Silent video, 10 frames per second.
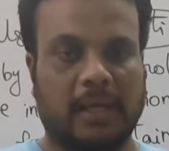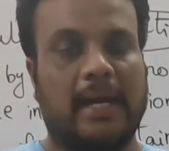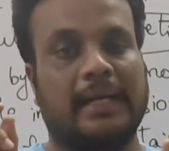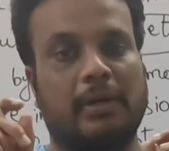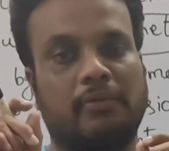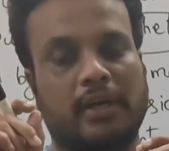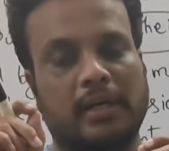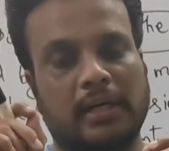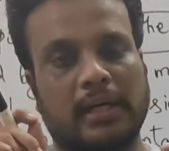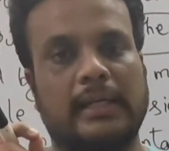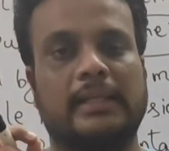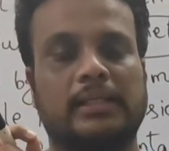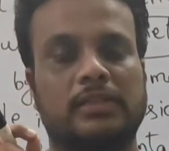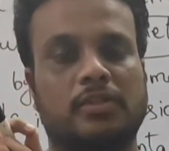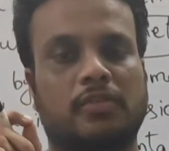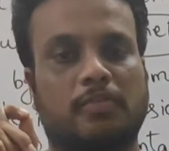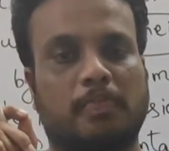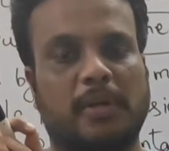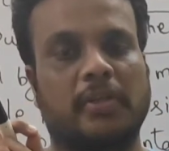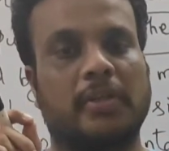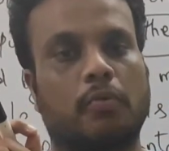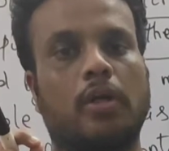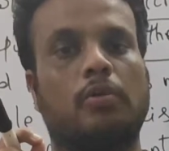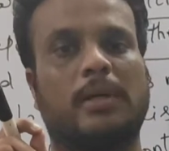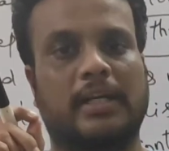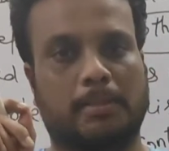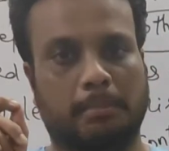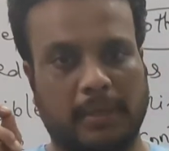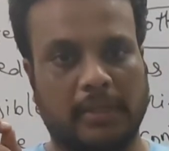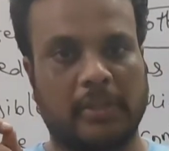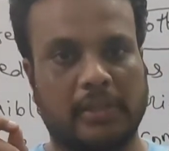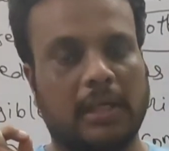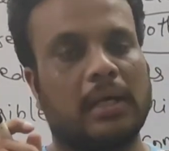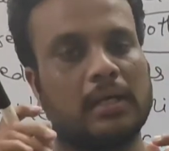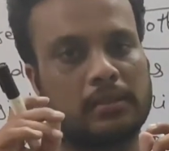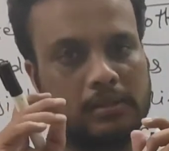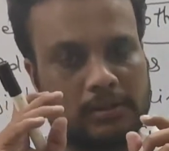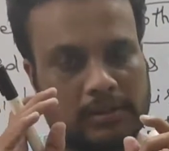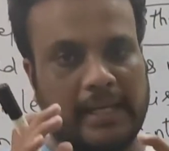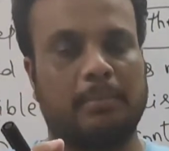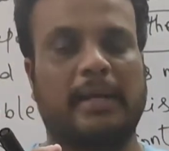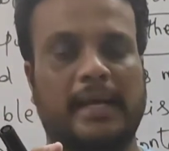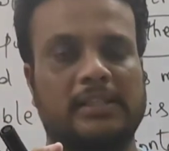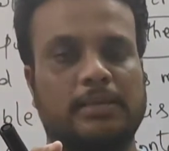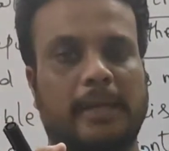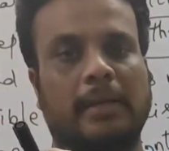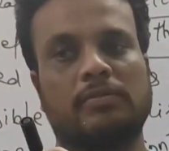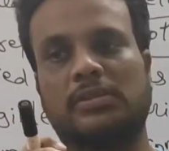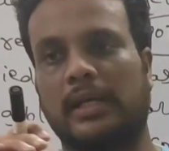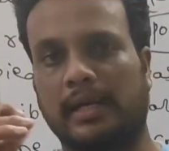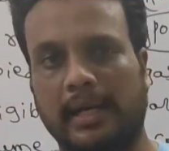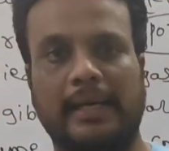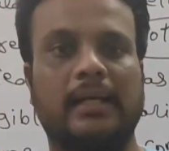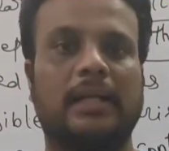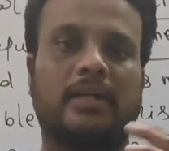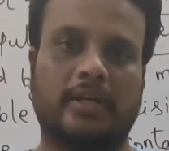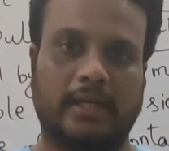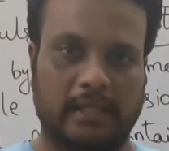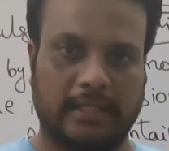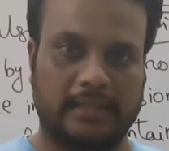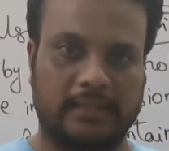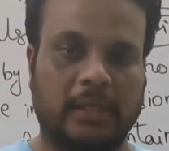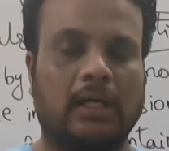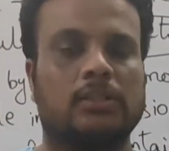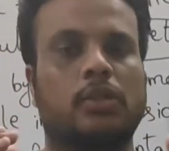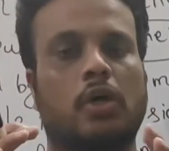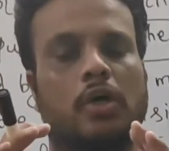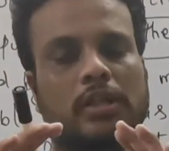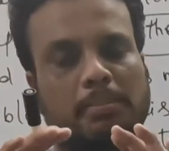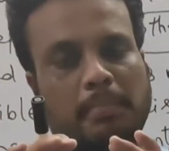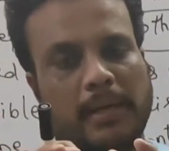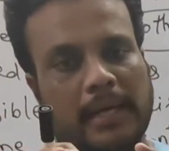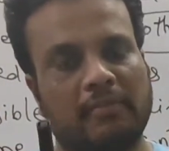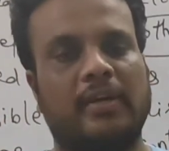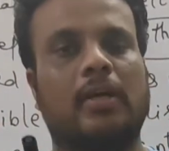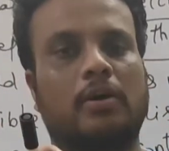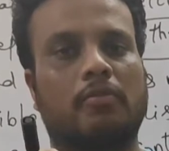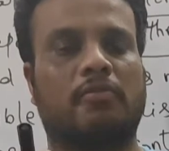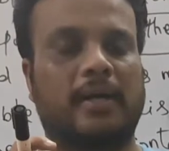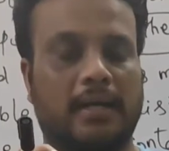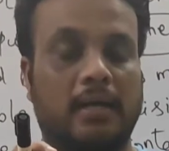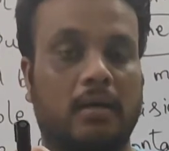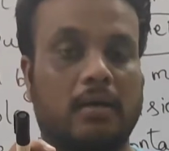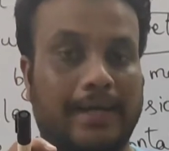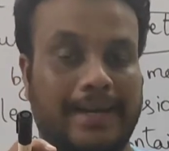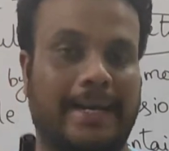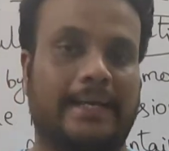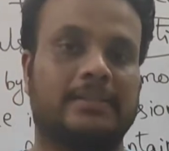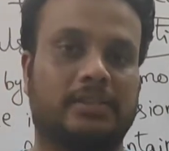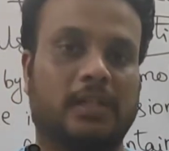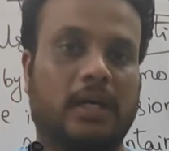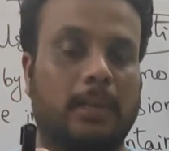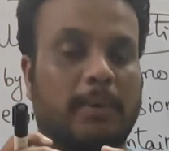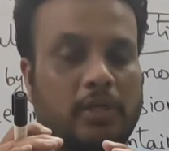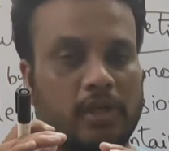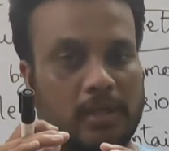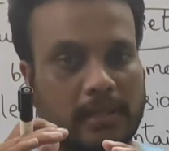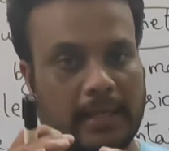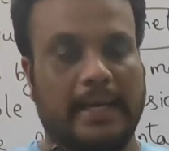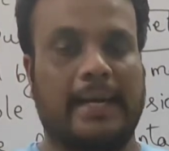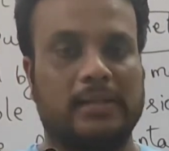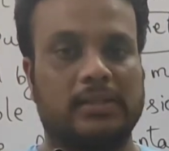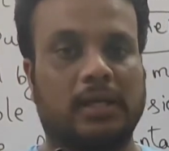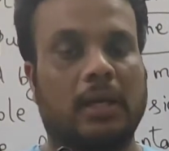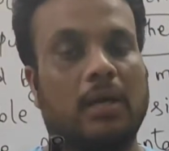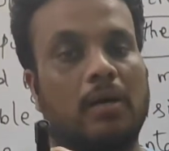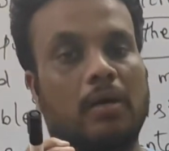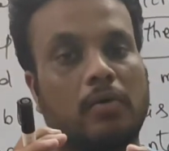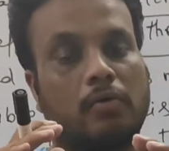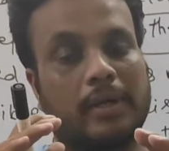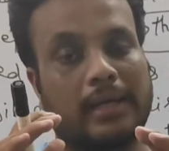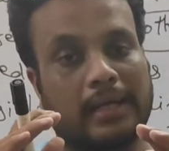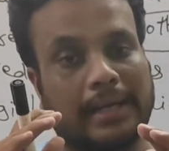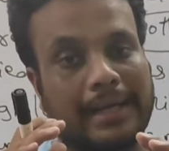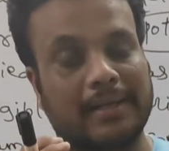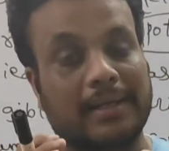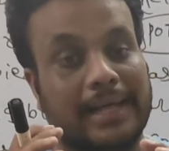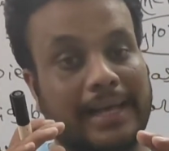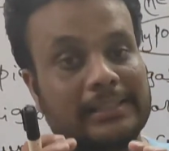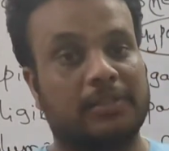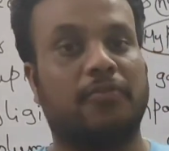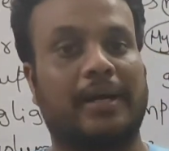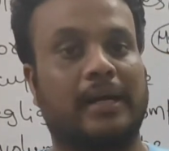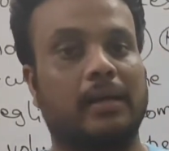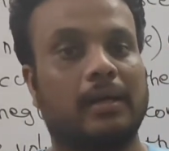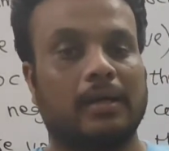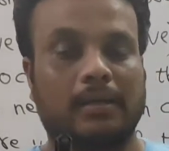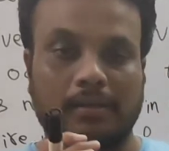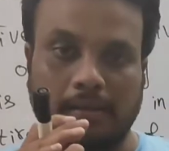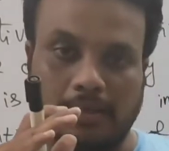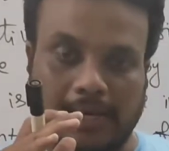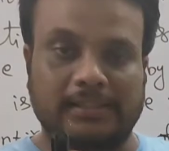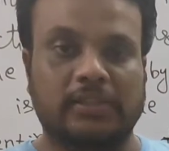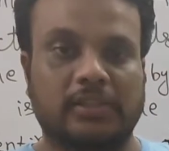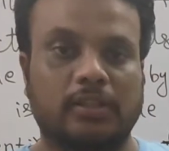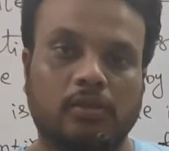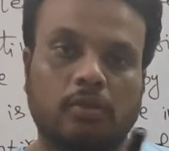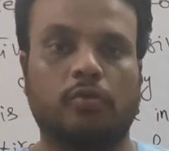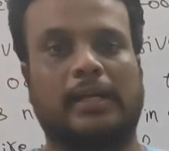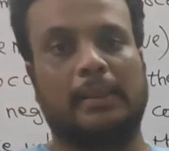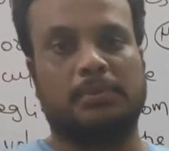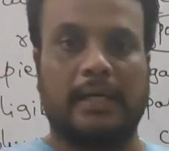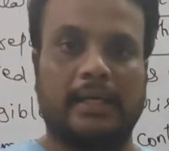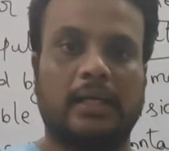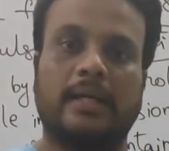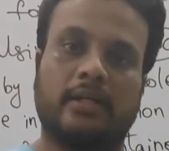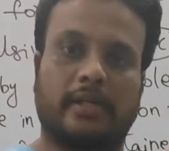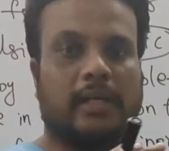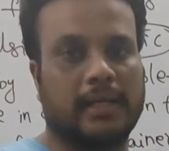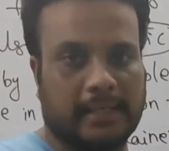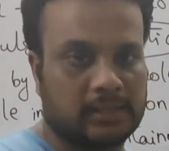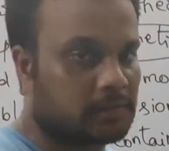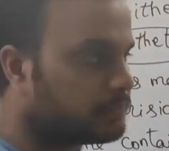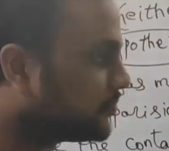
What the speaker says: At different conditions of pressure, volume and temperature, same gas behaves like ideal and real gas. So on the behavior of gas, a particular gas, we can classify gas into two types, ideal and real gas.